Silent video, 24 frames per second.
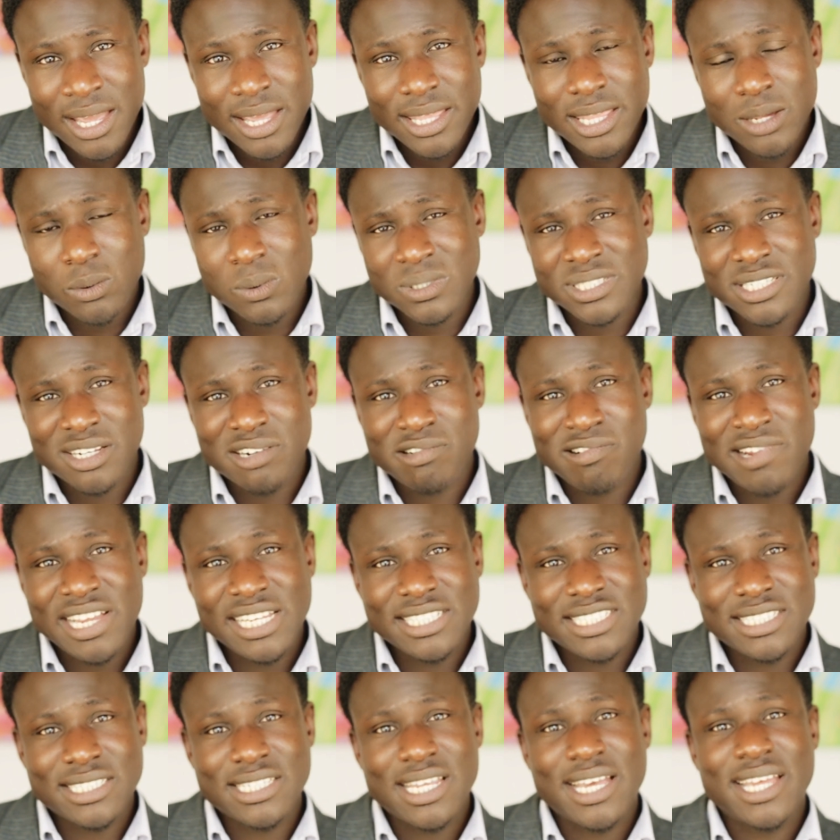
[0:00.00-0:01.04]
There was a
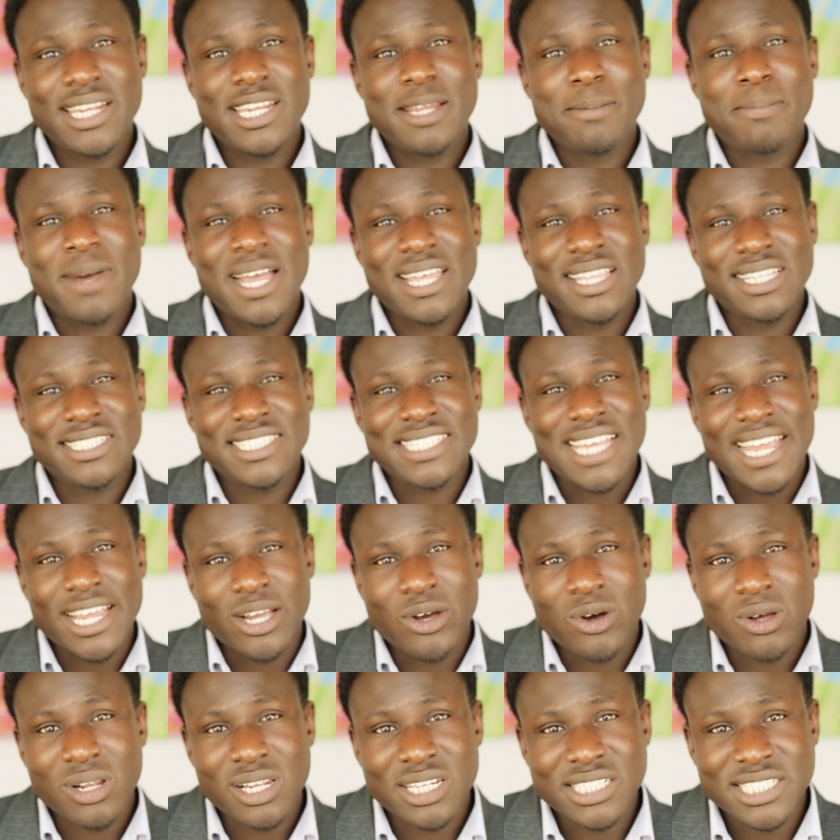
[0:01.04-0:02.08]
great study by the
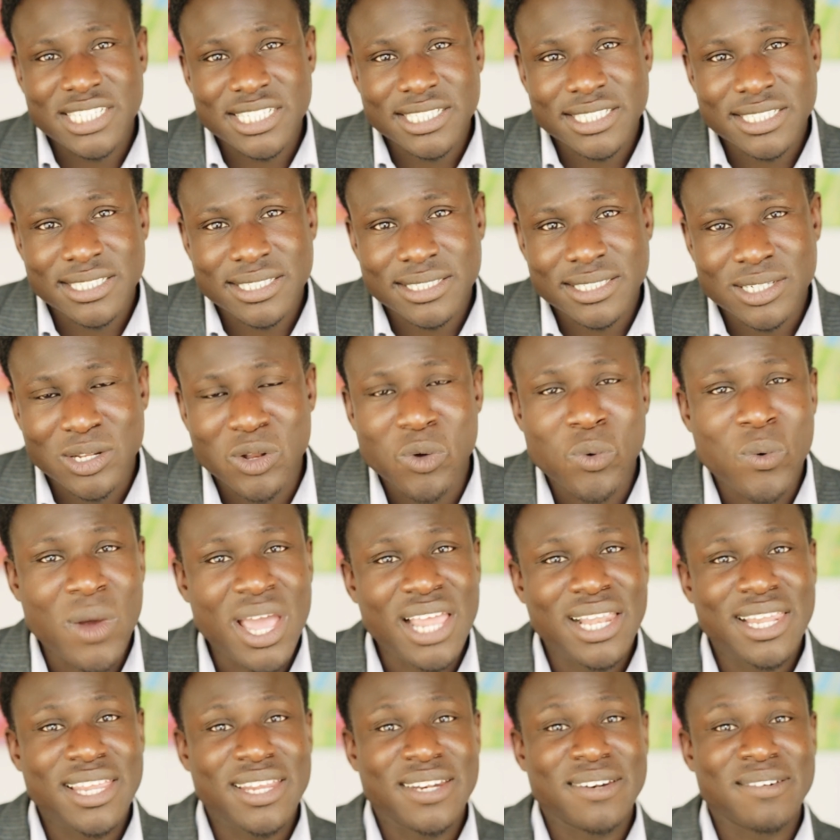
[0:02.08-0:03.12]
psychologist
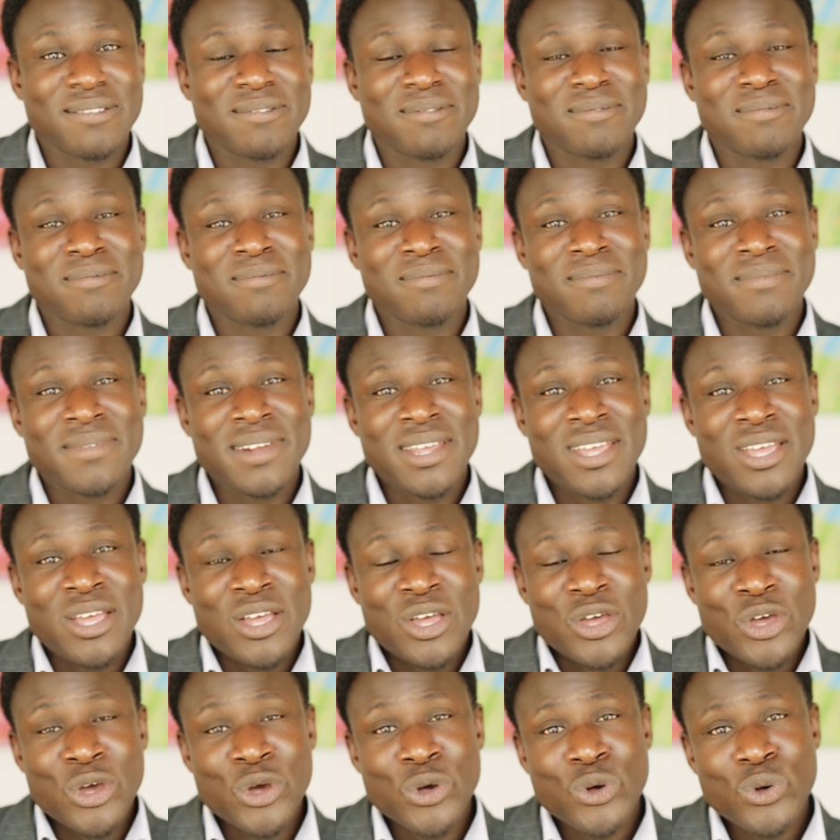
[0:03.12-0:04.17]
Llewellyn,
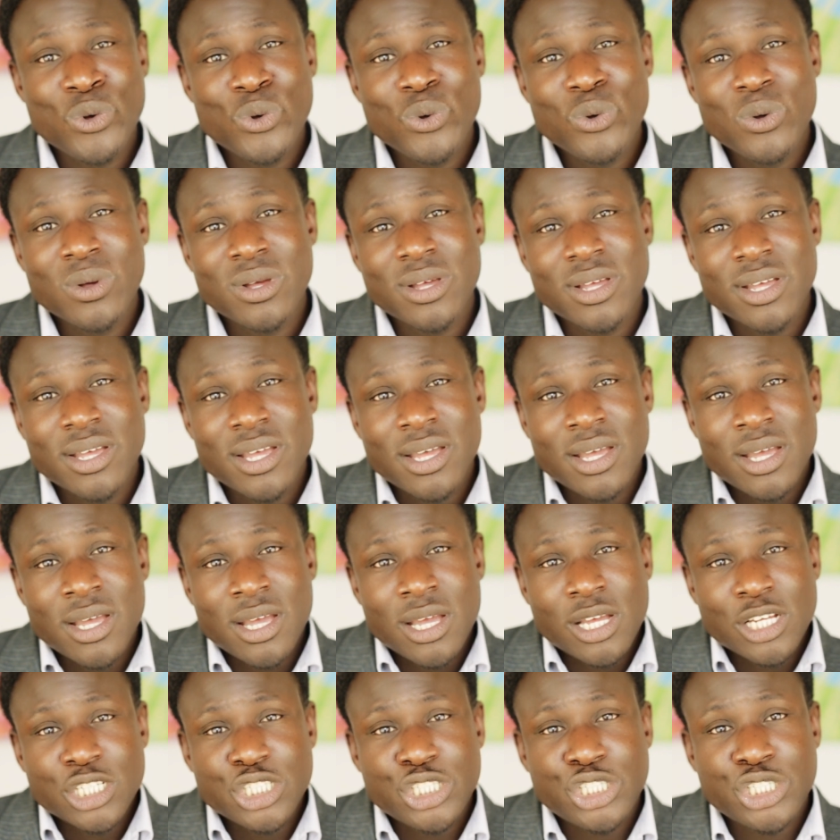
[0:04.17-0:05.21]
who
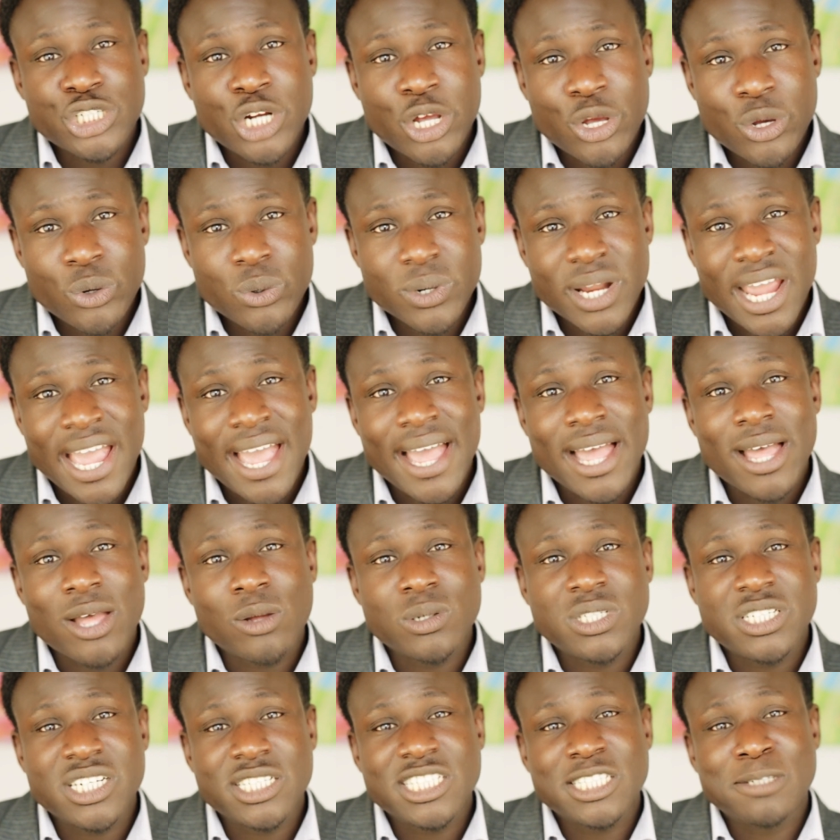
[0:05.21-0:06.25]
showed
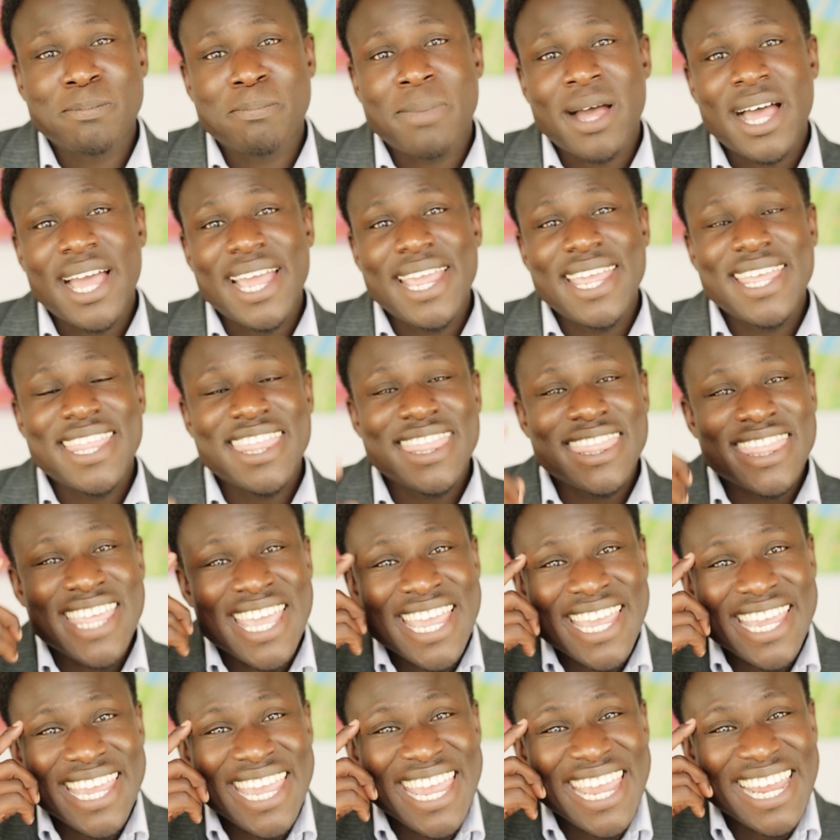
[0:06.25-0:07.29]
how just by
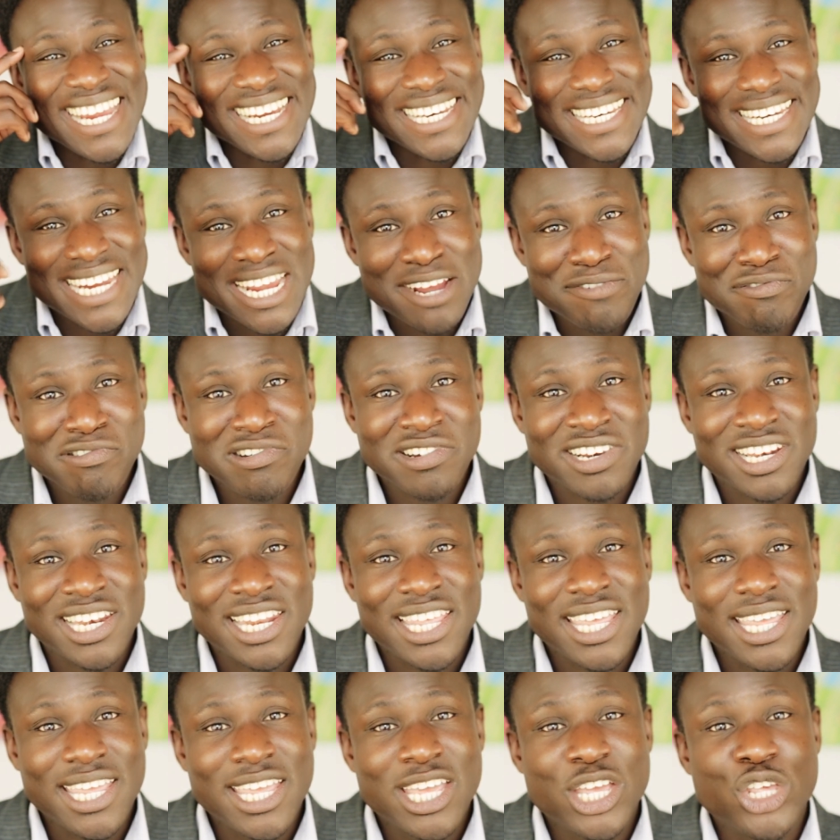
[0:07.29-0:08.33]
thinking
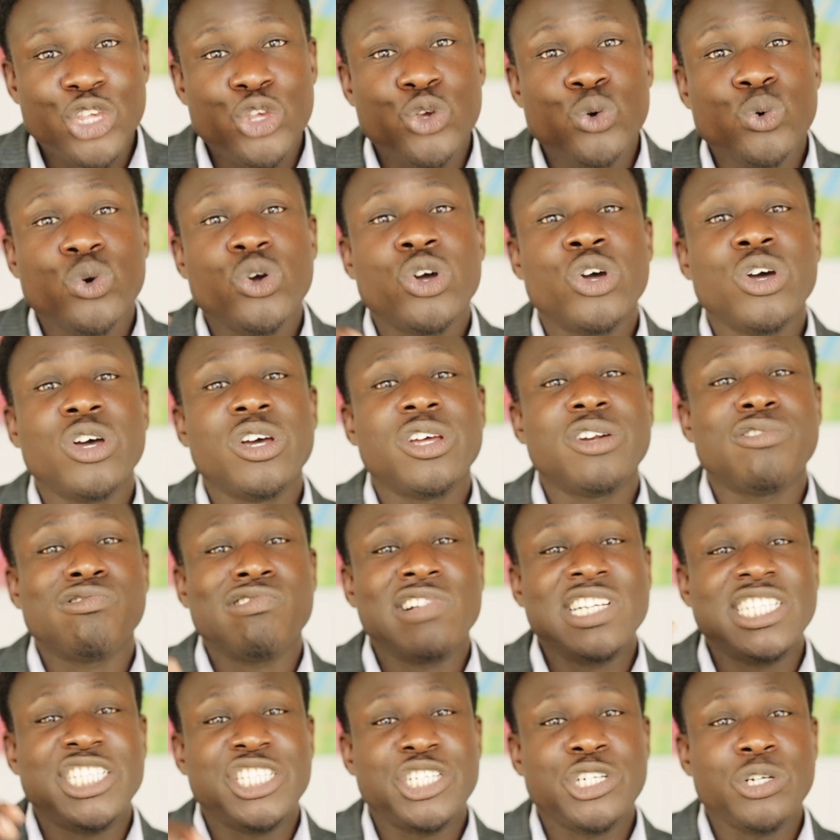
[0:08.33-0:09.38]
differently, you could
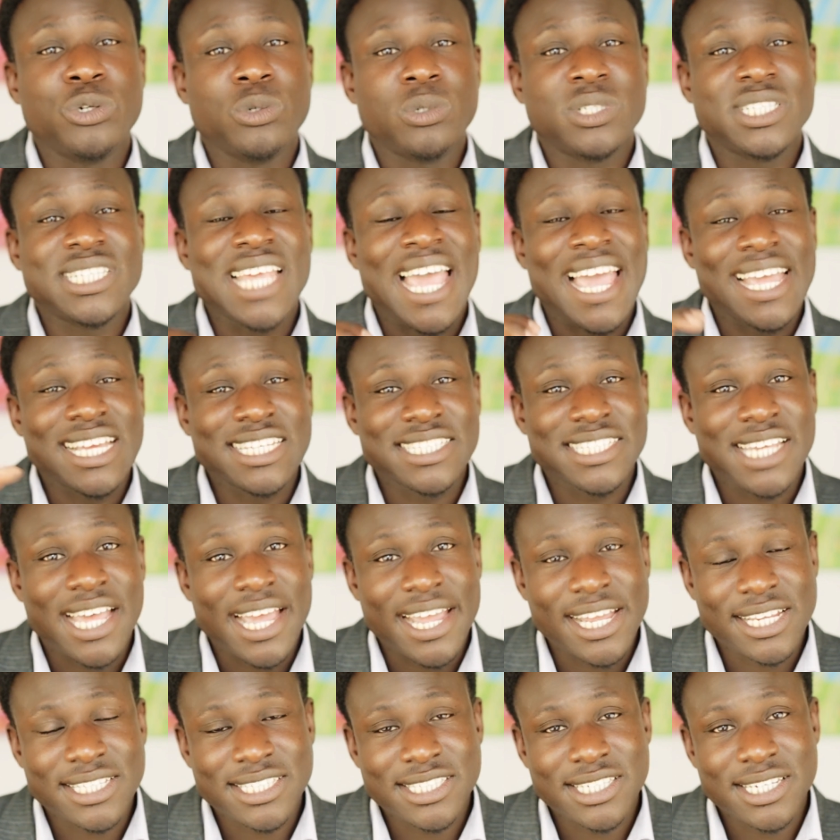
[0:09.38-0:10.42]
reduce
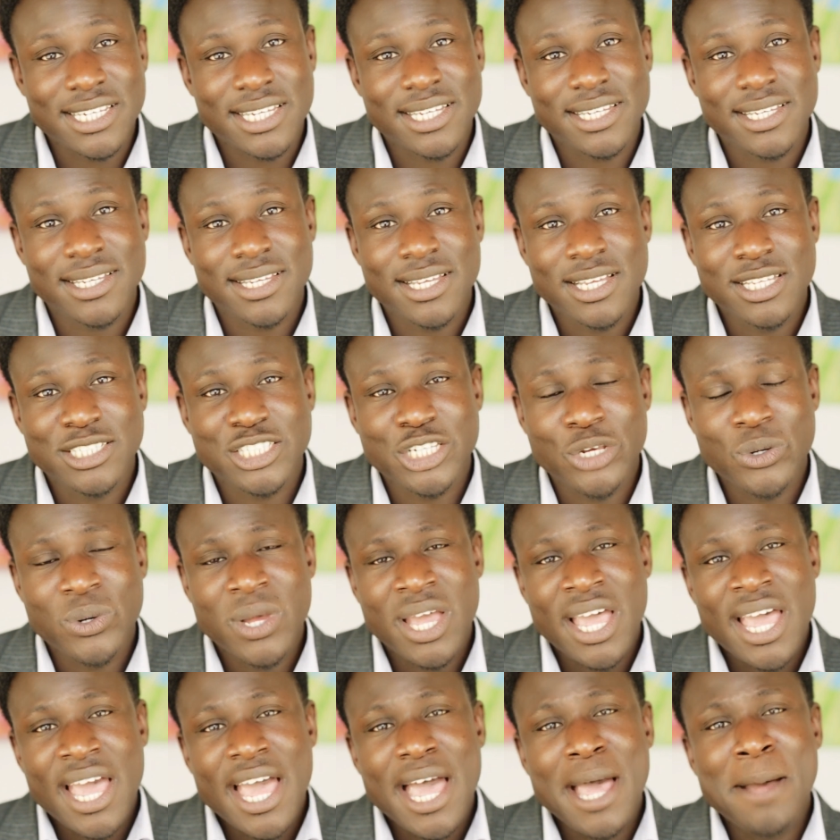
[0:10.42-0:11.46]
anxiety. So
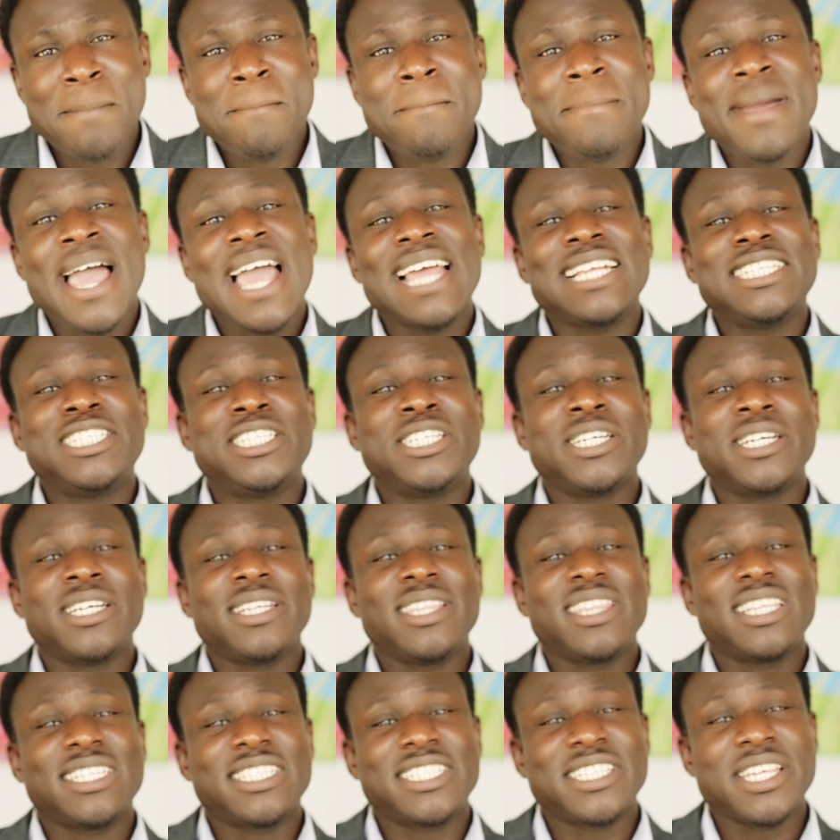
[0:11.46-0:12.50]

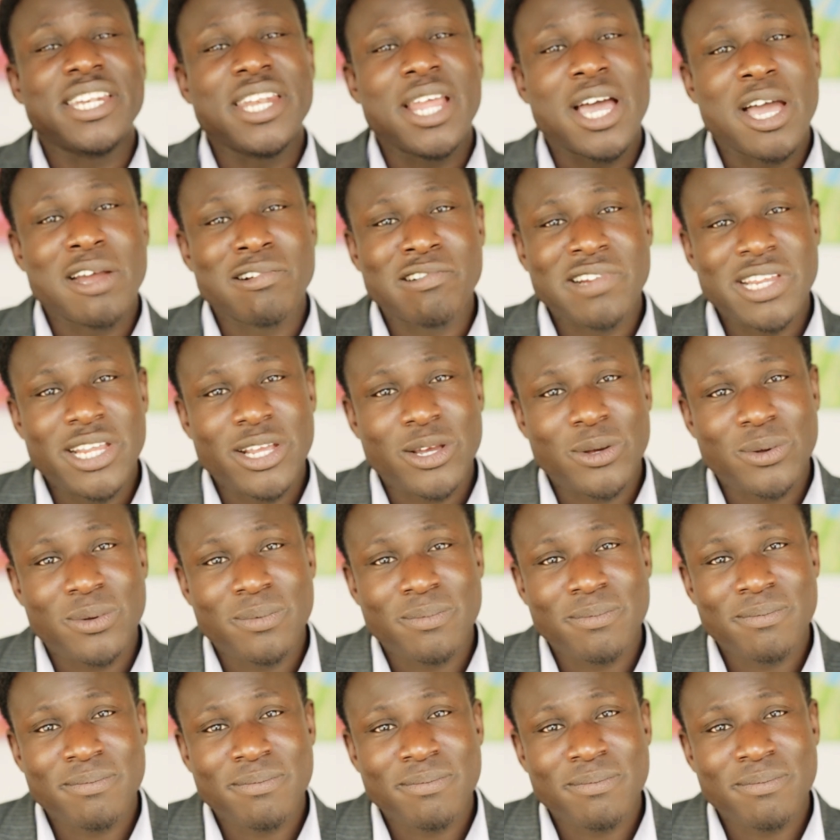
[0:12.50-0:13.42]
imagine the scenario.